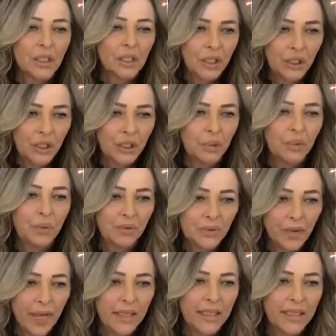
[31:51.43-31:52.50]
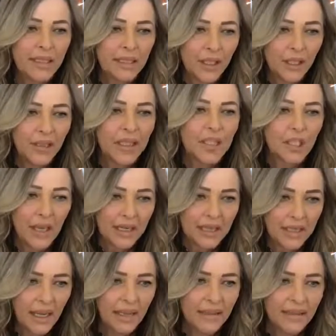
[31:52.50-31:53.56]
to provide their
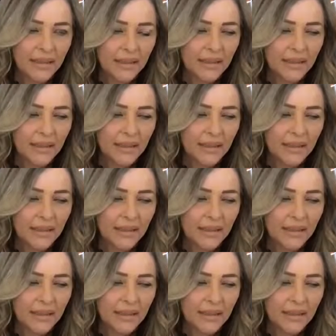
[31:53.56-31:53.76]
agenda